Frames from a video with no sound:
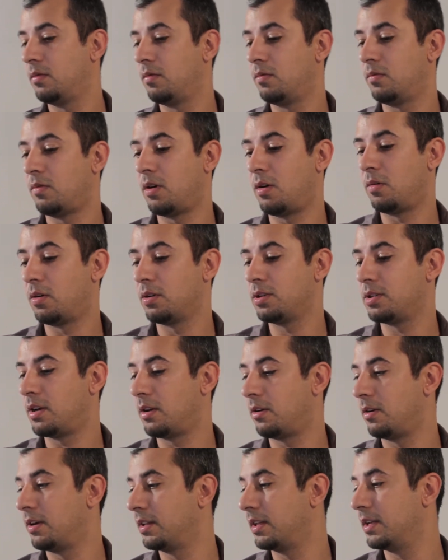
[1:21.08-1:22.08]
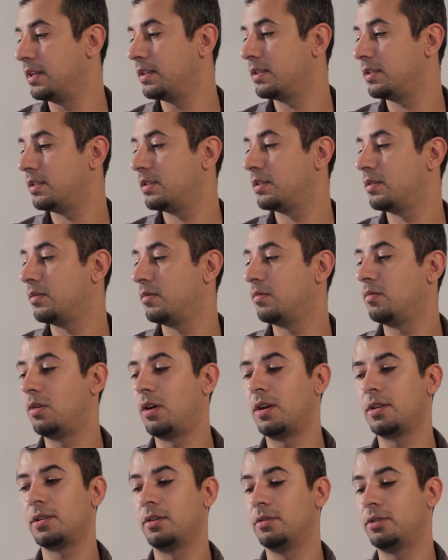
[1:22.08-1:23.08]
while we're soldering this, we'll
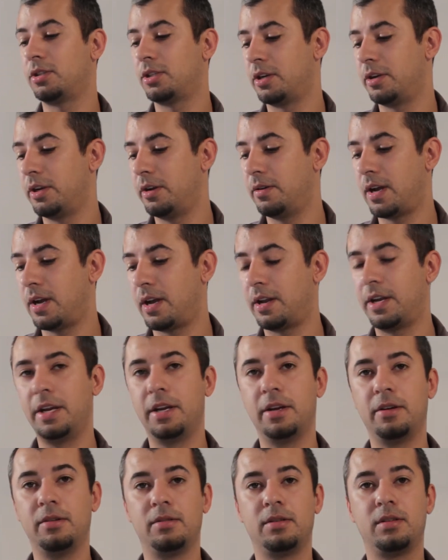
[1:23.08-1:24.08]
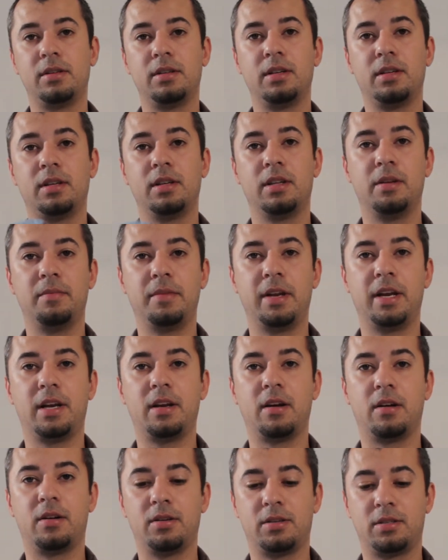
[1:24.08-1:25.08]
also show you how to use the mini
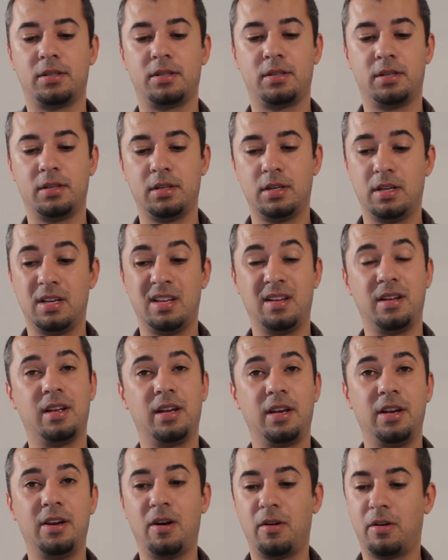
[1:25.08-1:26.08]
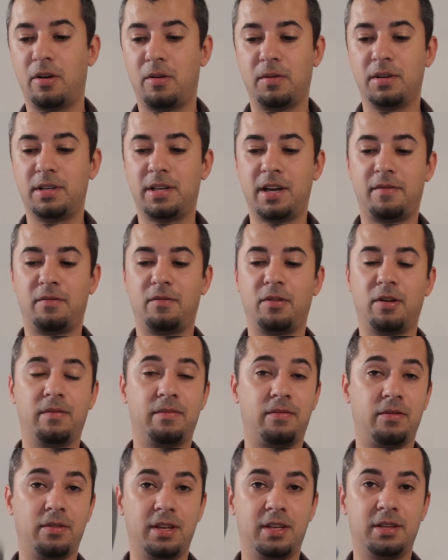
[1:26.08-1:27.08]
cutters. You don't always have room
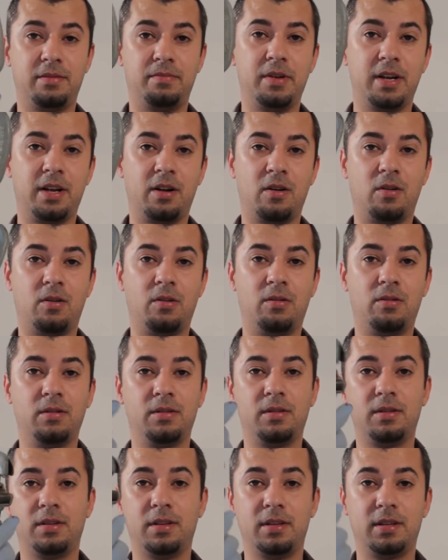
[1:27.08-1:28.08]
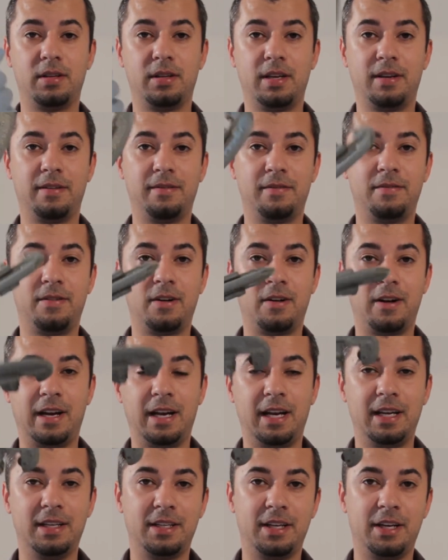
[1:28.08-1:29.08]
for these big old, very
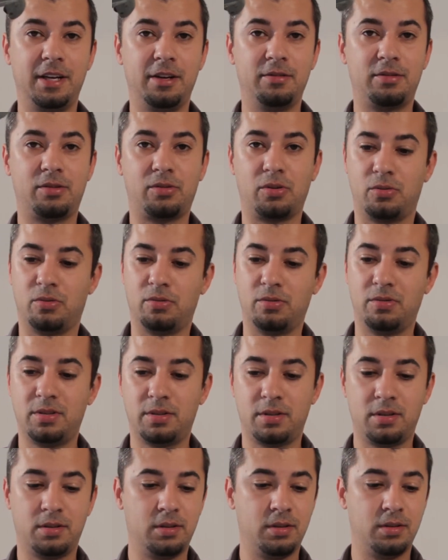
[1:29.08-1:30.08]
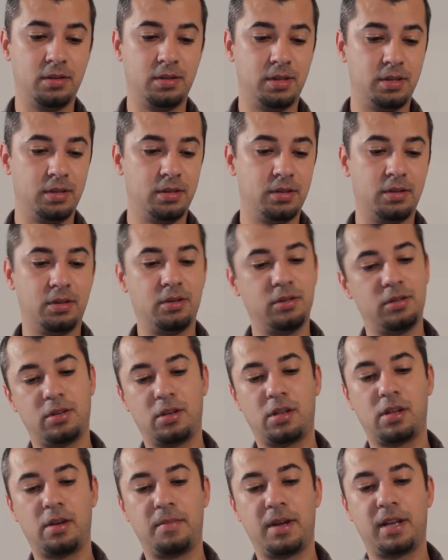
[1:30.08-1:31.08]
easy to use tools.
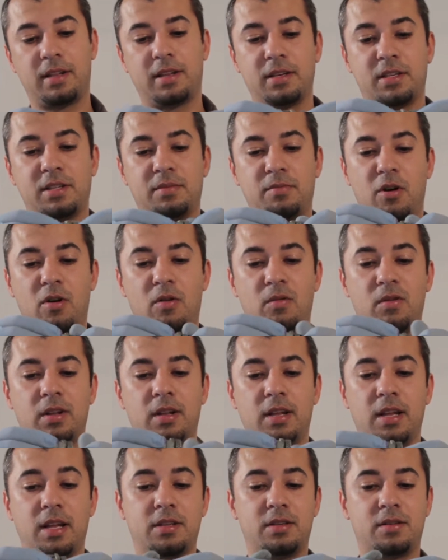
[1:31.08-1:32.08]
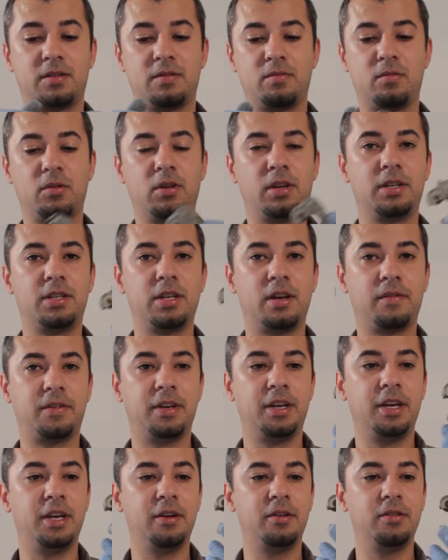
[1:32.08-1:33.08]
So they make this small one that's really tough to
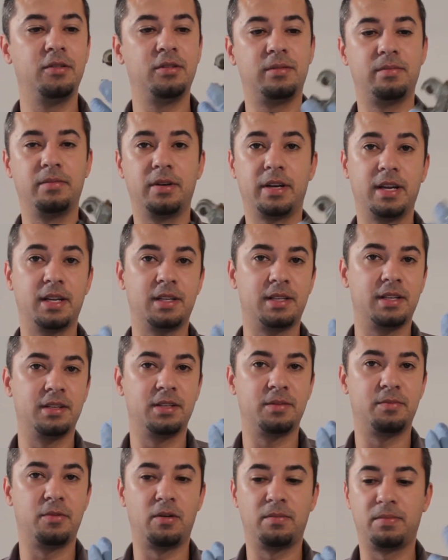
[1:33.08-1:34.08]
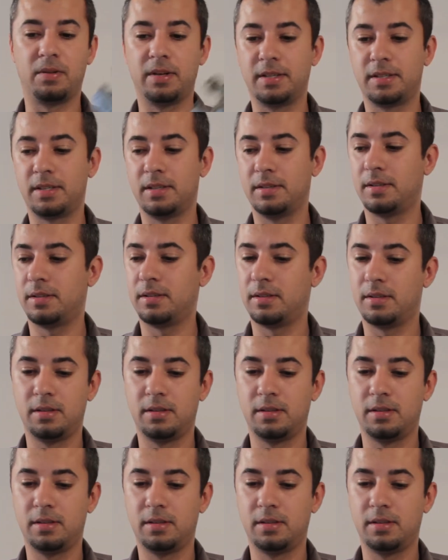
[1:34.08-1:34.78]
use, but gets in small places.